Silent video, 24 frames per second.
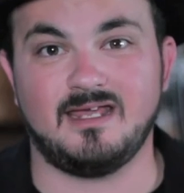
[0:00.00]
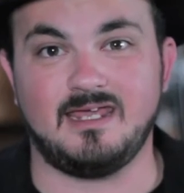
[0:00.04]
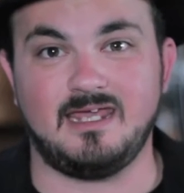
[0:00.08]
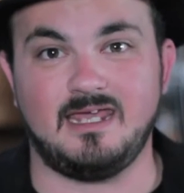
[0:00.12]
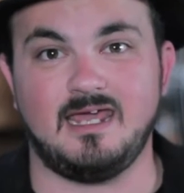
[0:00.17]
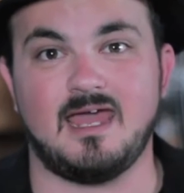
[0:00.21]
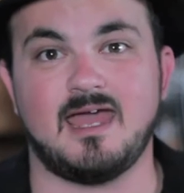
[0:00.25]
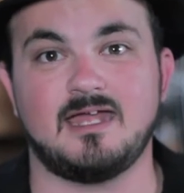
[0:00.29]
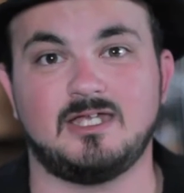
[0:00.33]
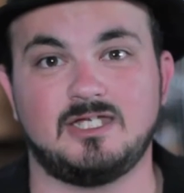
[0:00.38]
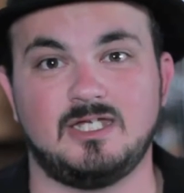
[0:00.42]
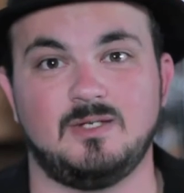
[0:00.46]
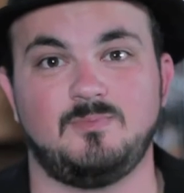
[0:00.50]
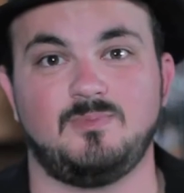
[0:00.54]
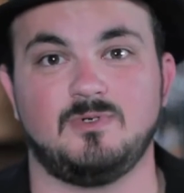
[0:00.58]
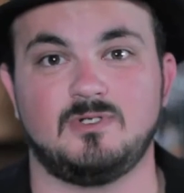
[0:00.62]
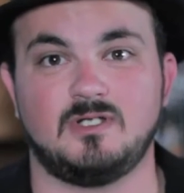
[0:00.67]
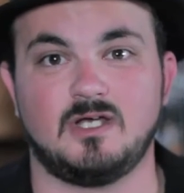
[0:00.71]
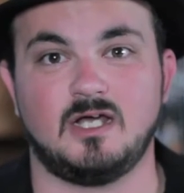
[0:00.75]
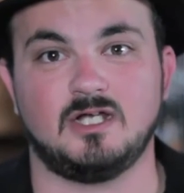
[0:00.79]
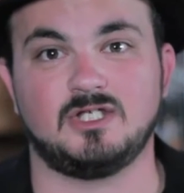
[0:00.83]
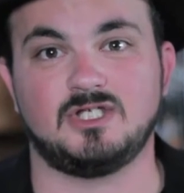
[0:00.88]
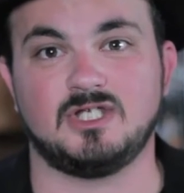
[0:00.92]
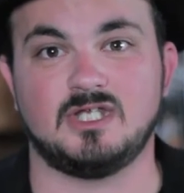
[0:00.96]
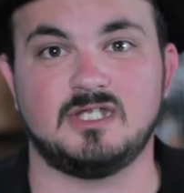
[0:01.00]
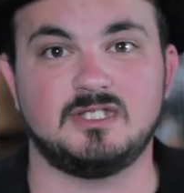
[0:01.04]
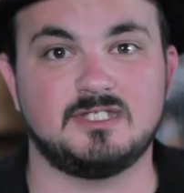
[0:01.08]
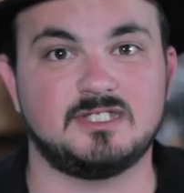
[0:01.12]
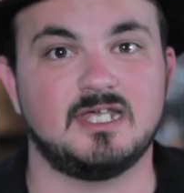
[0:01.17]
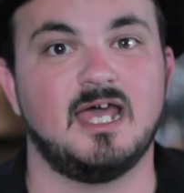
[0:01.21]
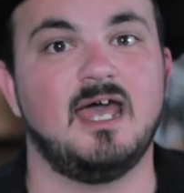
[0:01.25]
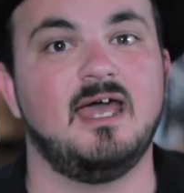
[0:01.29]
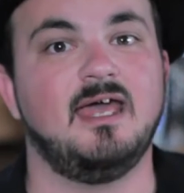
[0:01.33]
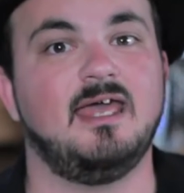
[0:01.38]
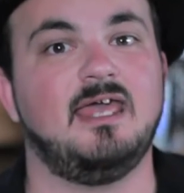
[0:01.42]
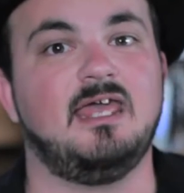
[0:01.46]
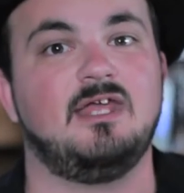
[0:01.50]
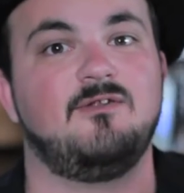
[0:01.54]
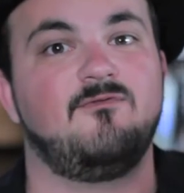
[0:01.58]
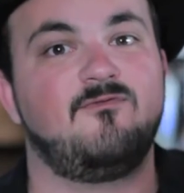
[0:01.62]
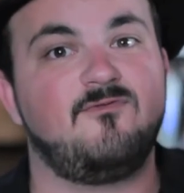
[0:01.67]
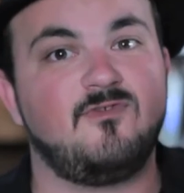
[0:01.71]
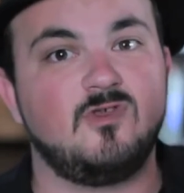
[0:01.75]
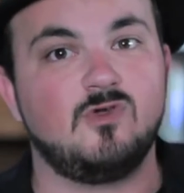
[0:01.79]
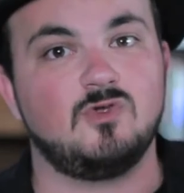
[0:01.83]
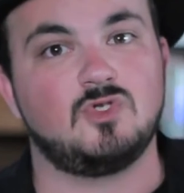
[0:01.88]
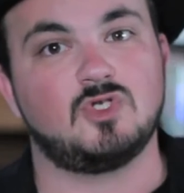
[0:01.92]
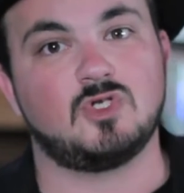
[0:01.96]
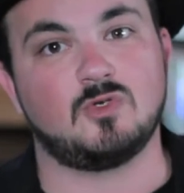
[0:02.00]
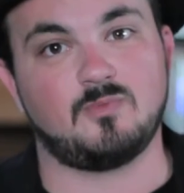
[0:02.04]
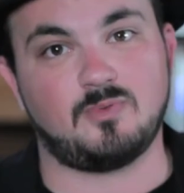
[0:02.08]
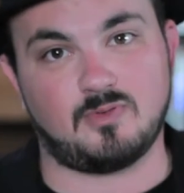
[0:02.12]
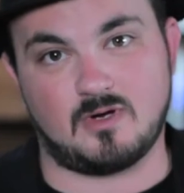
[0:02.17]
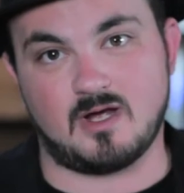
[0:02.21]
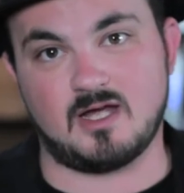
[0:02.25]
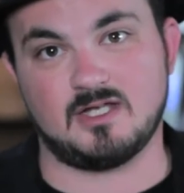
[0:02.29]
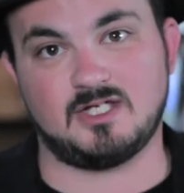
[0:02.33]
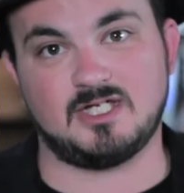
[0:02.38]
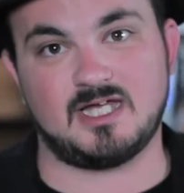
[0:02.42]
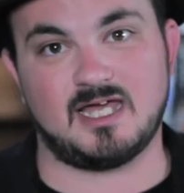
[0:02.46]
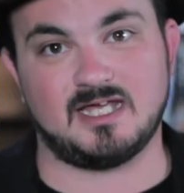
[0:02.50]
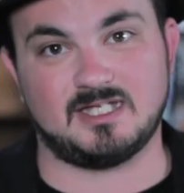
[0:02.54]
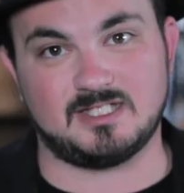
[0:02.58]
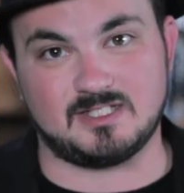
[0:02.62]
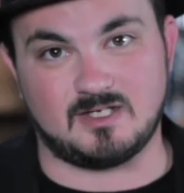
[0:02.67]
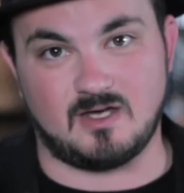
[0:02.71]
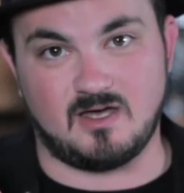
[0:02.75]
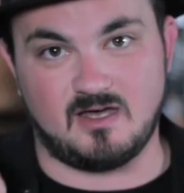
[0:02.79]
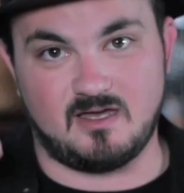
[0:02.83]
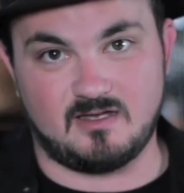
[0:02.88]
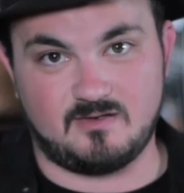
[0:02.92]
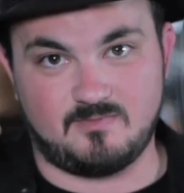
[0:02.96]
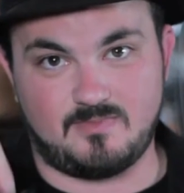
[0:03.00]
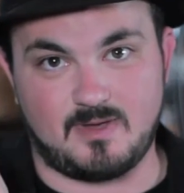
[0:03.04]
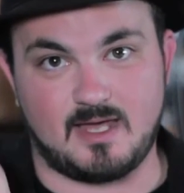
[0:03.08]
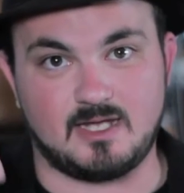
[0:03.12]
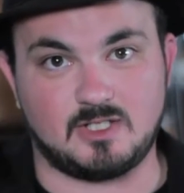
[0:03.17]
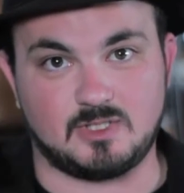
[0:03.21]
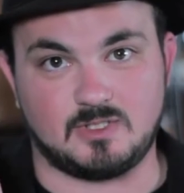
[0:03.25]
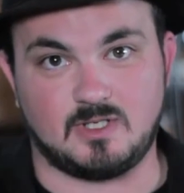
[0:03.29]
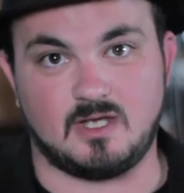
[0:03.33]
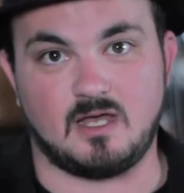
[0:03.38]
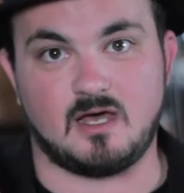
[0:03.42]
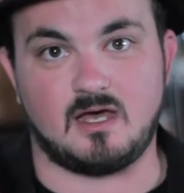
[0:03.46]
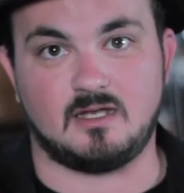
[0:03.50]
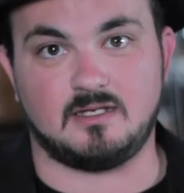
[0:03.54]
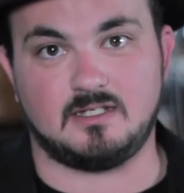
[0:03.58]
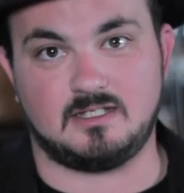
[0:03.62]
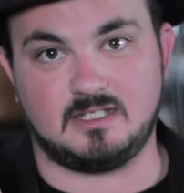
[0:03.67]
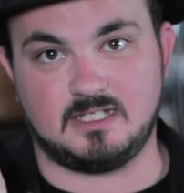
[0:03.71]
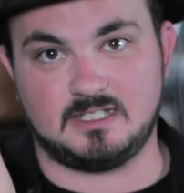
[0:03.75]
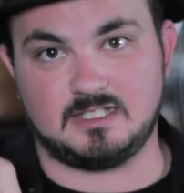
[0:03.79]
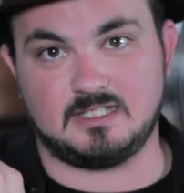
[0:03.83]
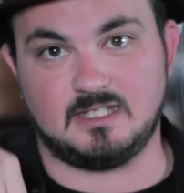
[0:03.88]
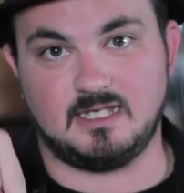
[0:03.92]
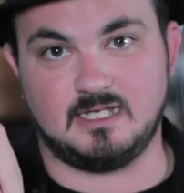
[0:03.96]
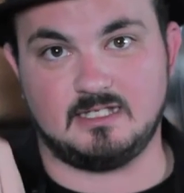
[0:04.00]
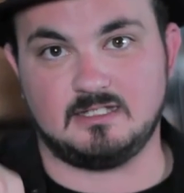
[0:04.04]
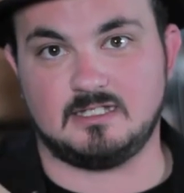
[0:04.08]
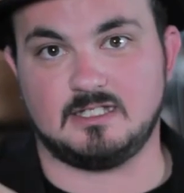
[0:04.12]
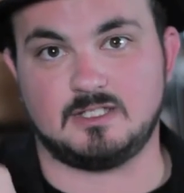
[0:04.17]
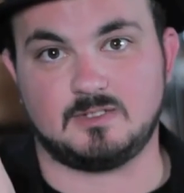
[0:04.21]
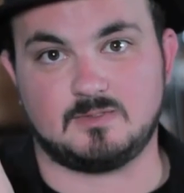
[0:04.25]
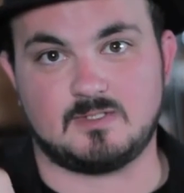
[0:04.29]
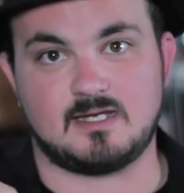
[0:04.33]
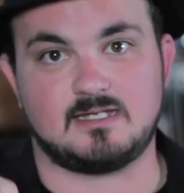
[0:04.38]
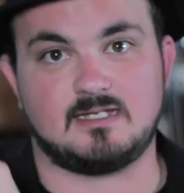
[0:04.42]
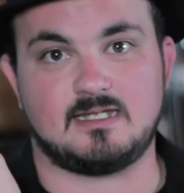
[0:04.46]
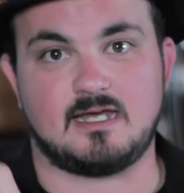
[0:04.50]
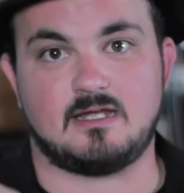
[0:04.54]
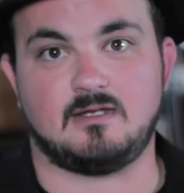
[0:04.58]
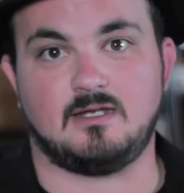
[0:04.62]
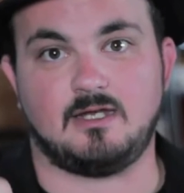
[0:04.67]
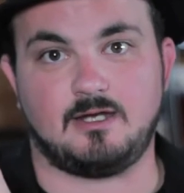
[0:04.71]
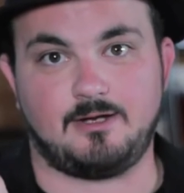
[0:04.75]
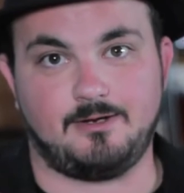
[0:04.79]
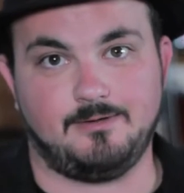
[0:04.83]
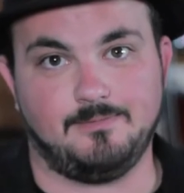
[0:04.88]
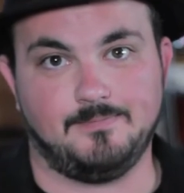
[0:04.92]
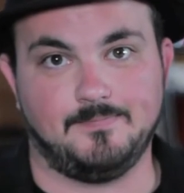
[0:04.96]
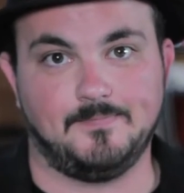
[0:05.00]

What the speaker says: EAGproductions in future projects on Patreon at this link that's right down here.